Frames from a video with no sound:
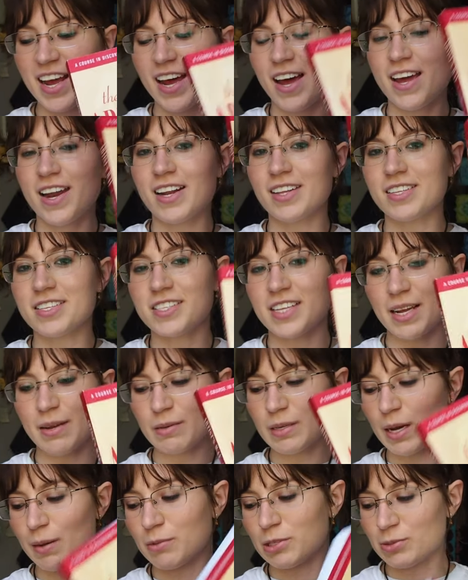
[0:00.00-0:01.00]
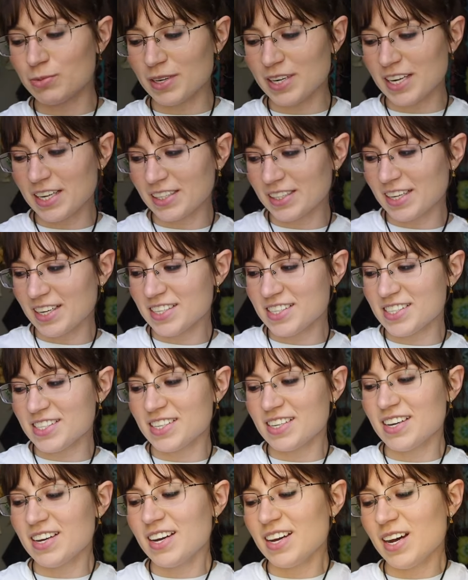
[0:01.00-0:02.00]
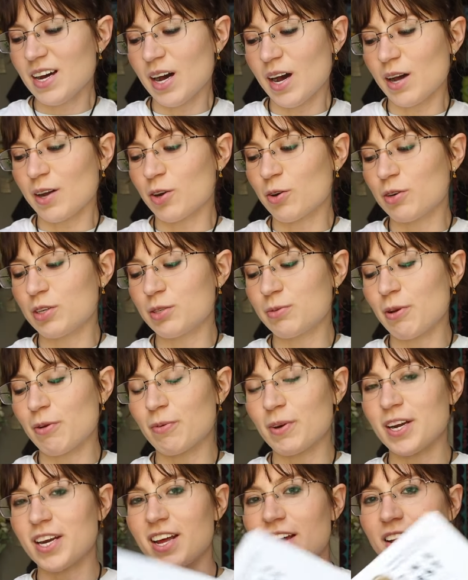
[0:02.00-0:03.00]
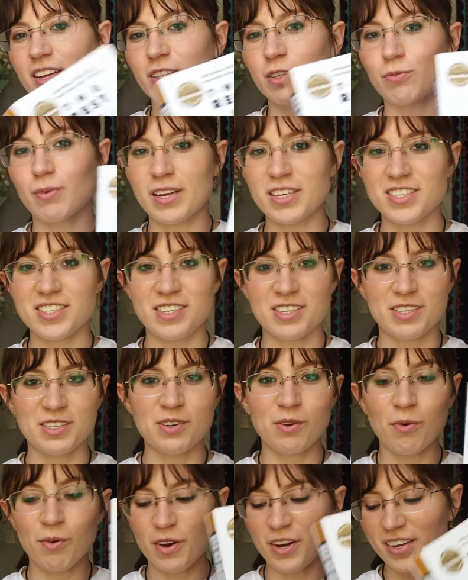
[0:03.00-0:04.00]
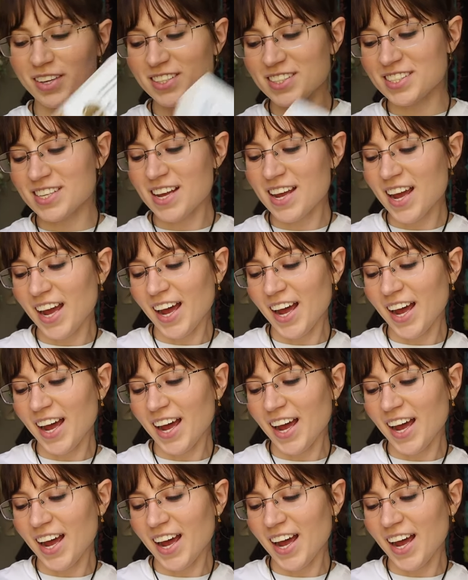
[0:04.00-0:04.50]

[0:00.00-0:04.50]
And at the same time as reading this, I'm going to be reading The Rest is Noise